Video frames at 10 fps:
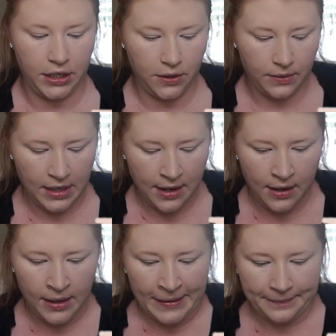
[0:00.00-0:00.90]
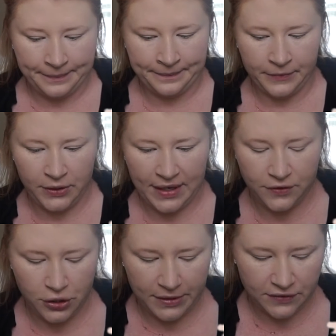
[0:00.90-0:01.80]
cute when you
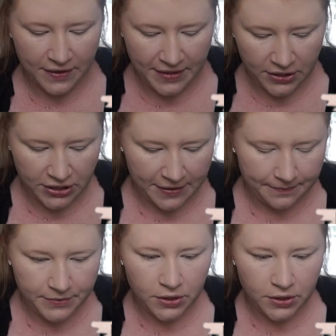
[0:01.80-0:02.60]
have too much foundation.